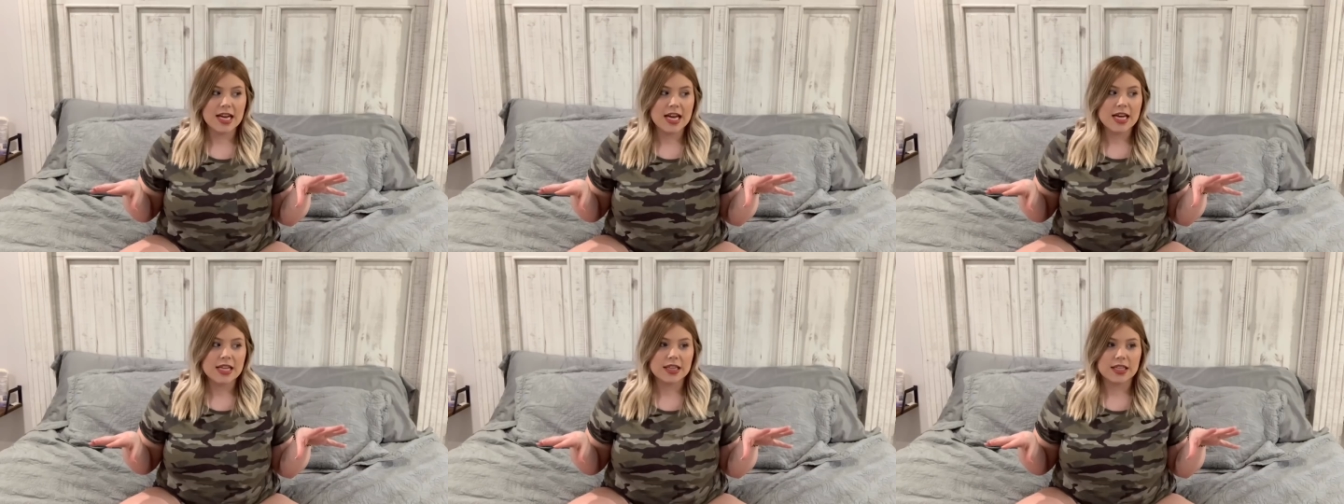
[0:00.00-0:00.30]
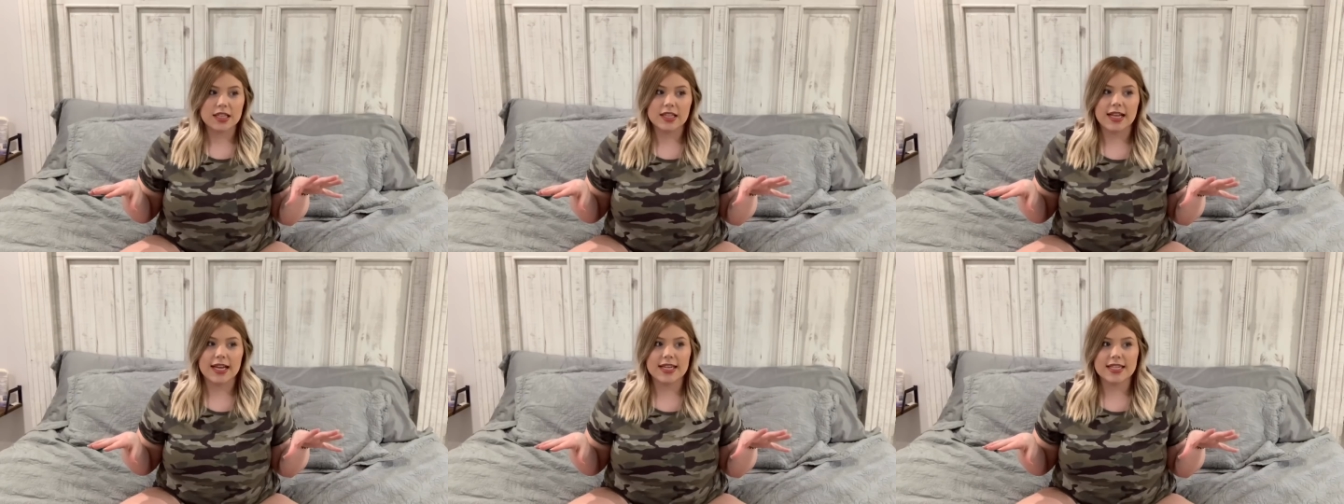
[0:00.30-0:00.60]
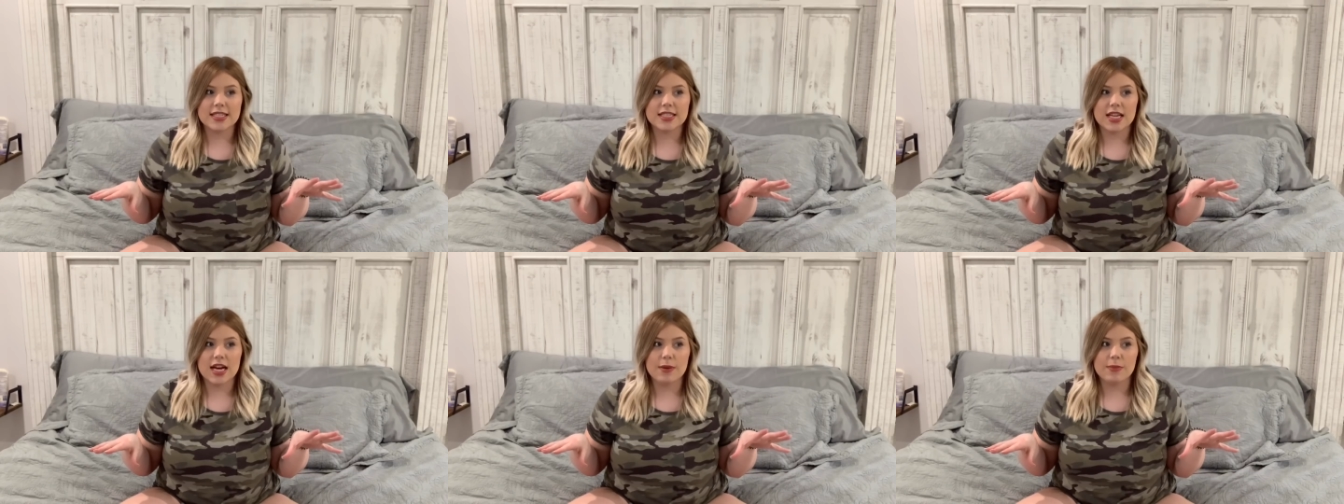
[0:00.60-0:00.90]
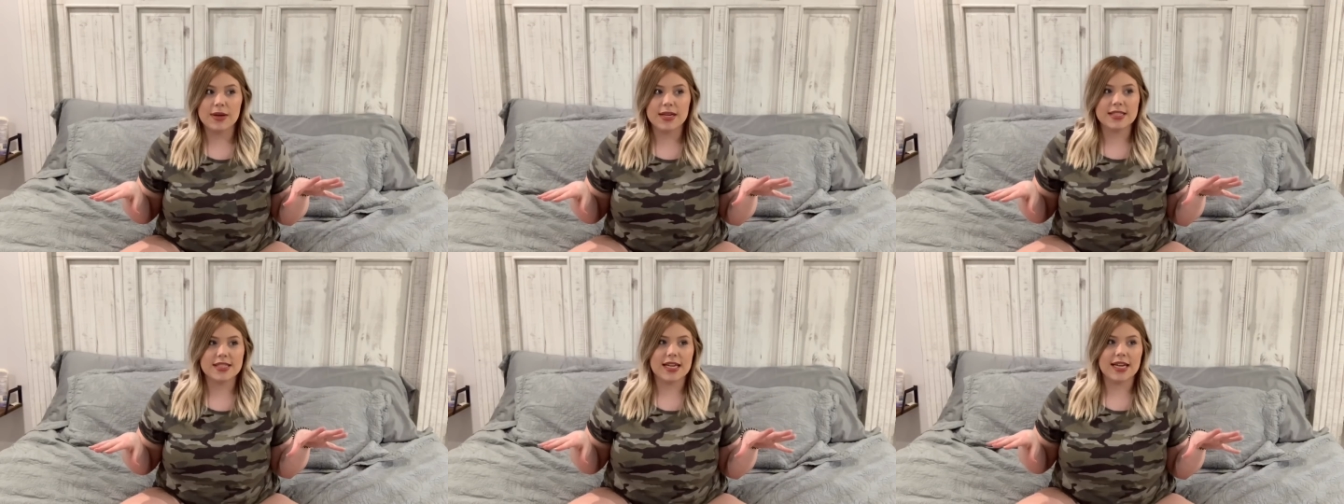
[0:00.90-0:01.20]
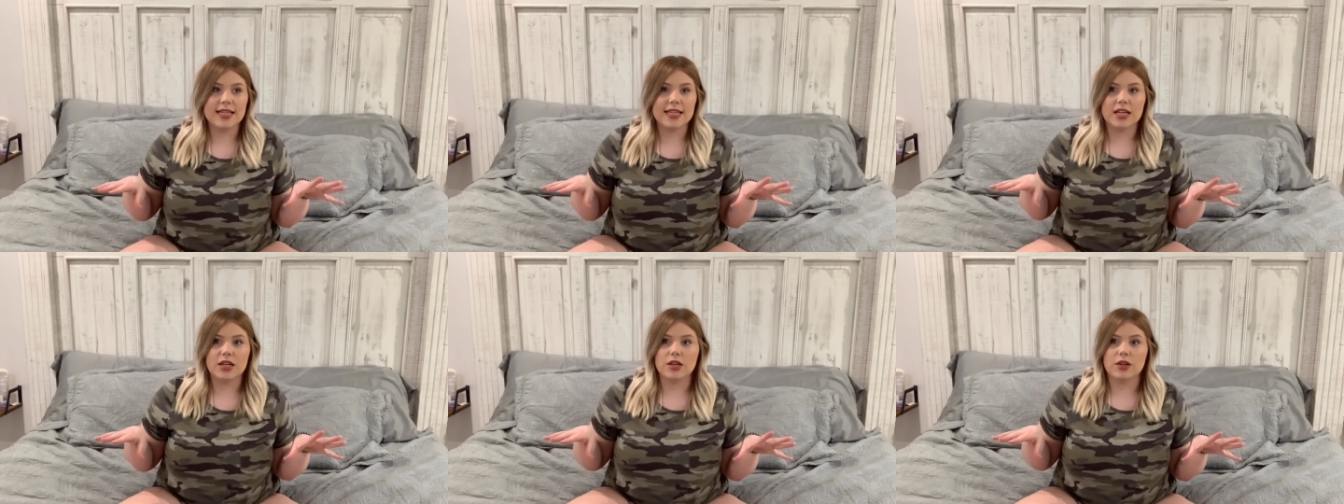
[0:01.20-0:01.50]
The last time I sat
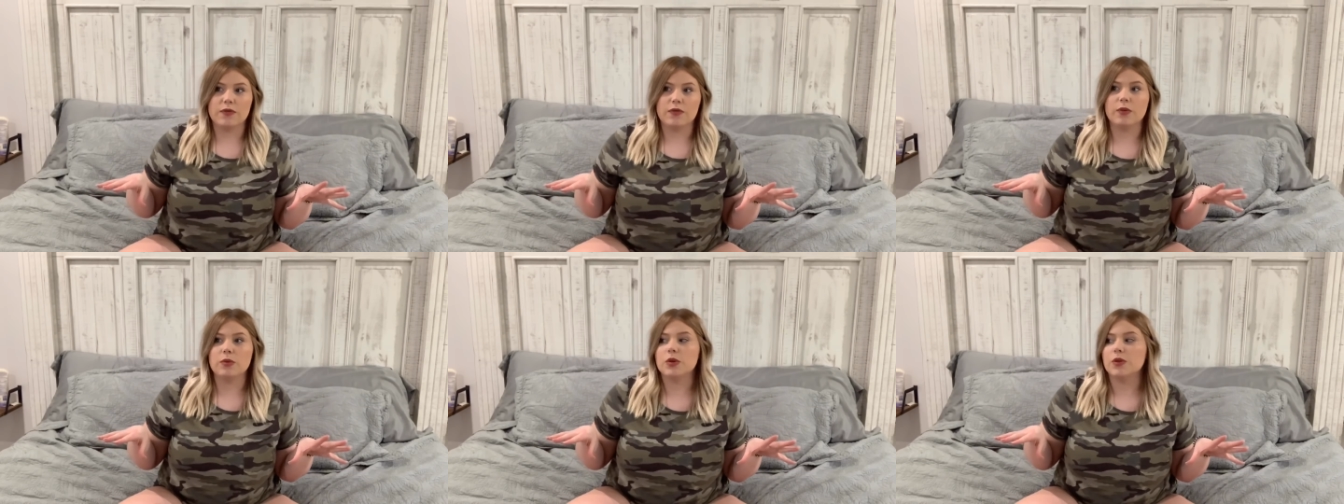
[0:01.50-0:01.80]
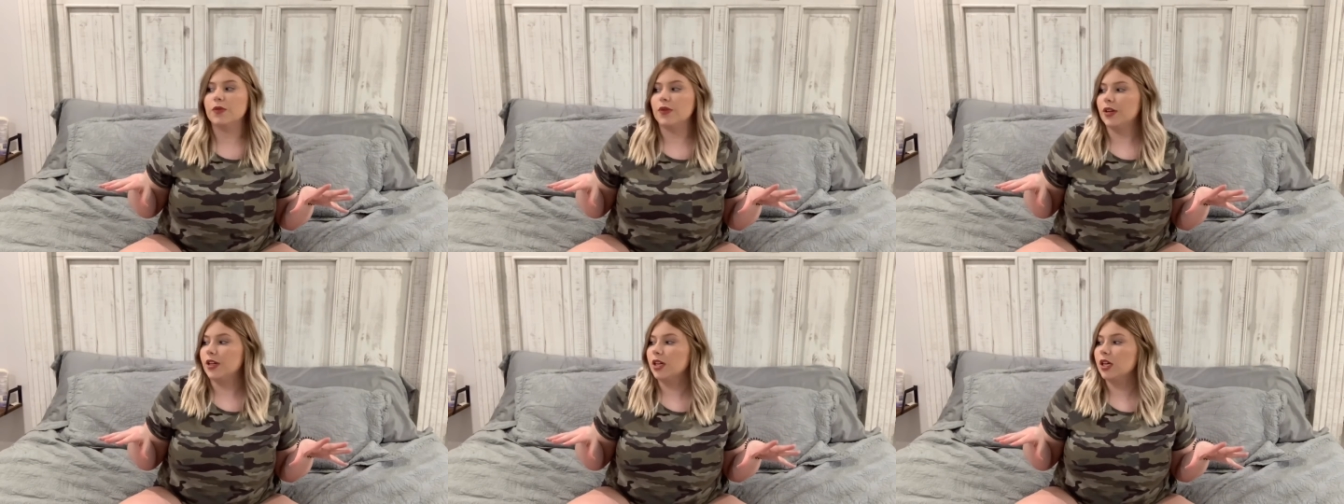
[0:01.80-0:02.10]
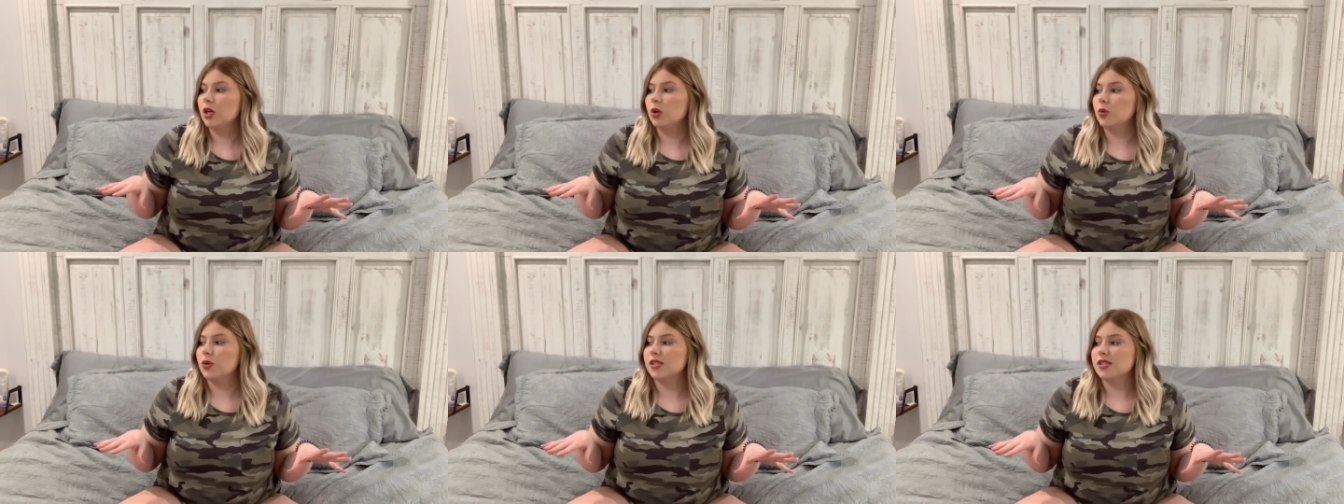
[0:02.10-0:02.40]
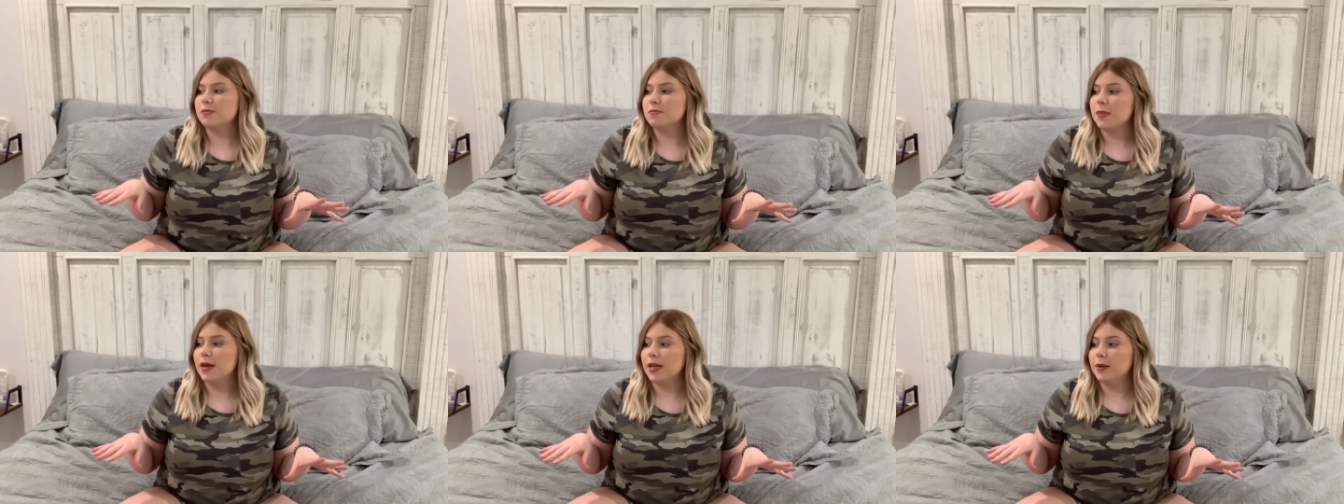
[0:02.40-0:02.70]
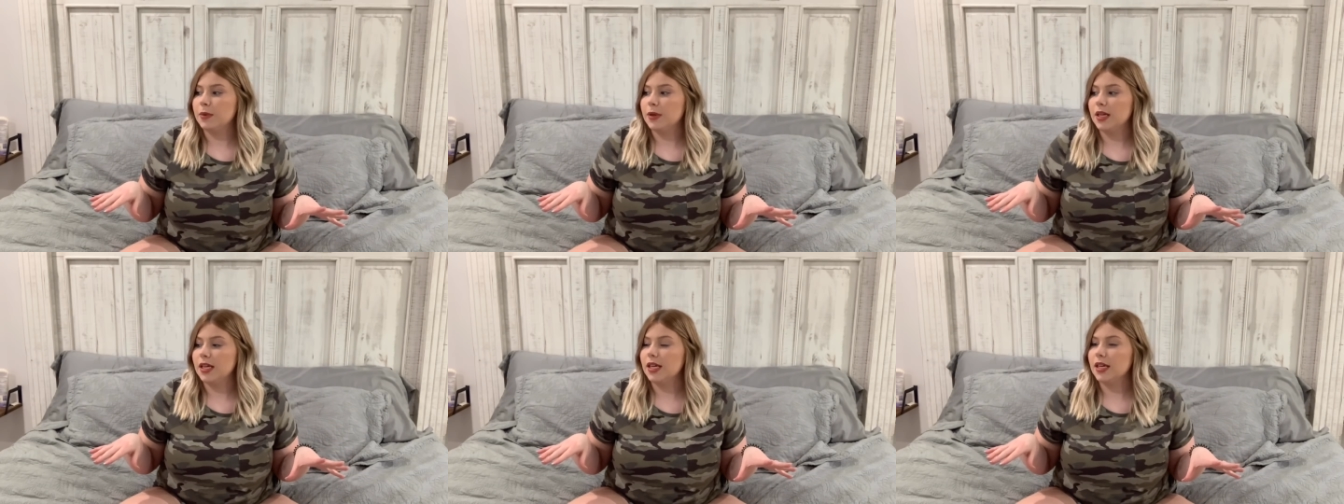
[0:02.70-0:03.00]
down and filmed a video was
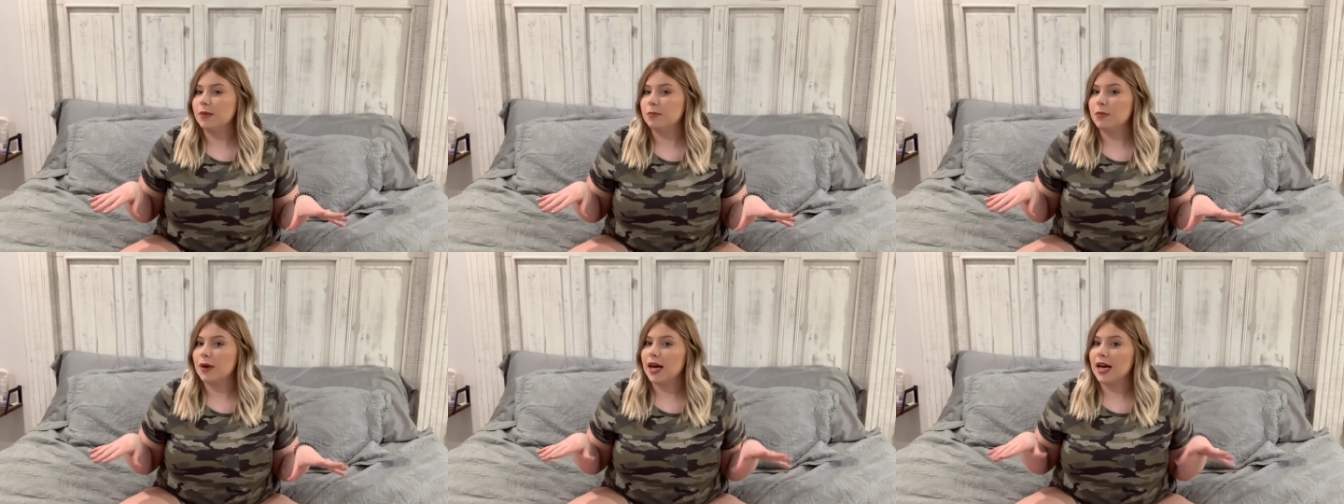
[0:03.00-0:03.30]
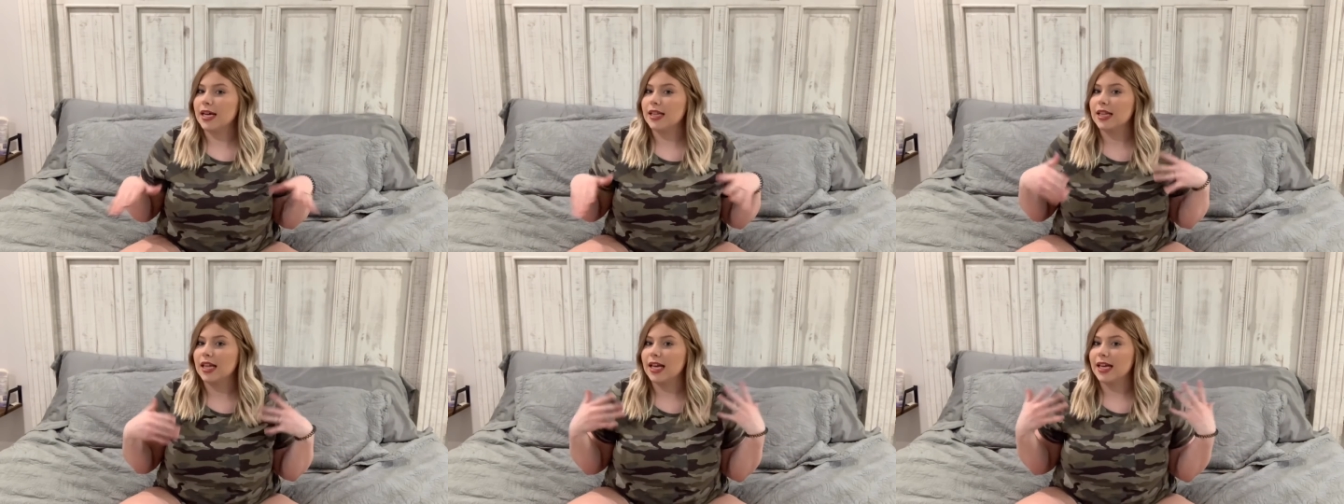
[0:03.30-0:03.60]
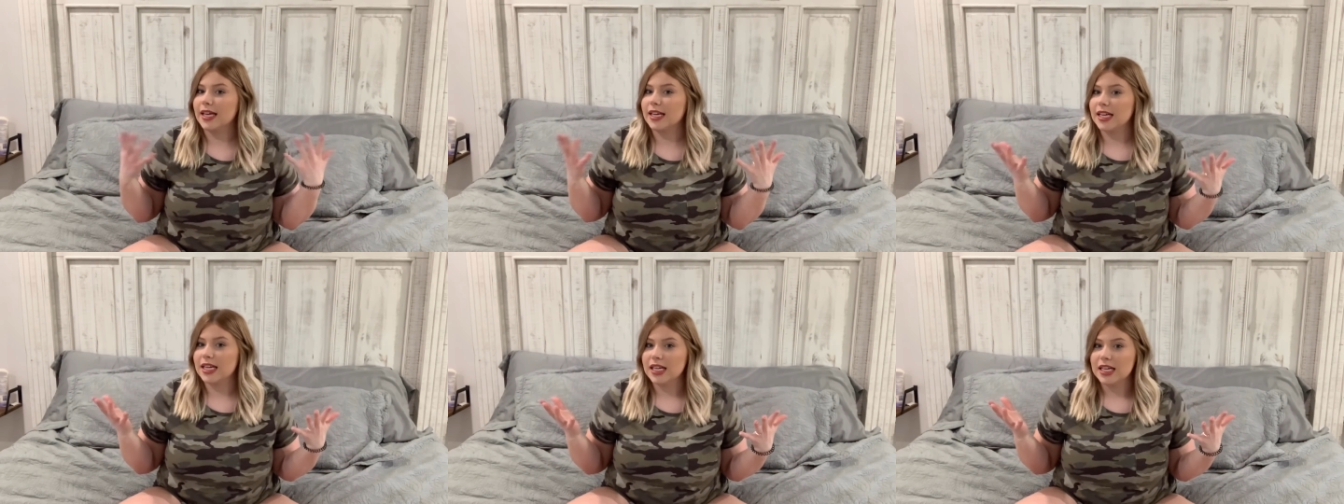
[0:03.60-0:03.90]
maybe my like